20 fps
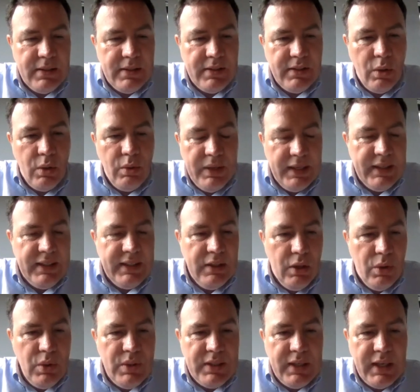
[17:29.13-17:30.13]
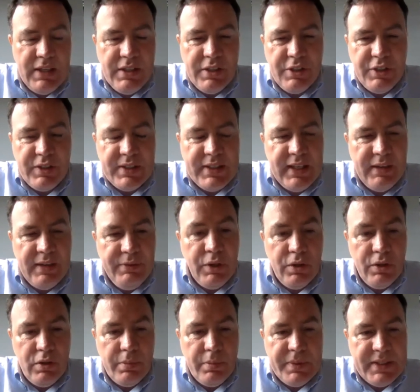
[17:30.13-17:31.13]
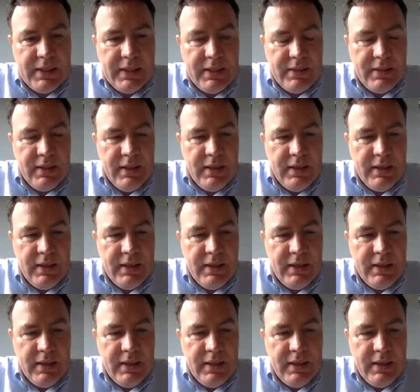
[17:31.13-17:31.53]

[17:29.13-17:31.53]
So in those cases, you're saving 100%,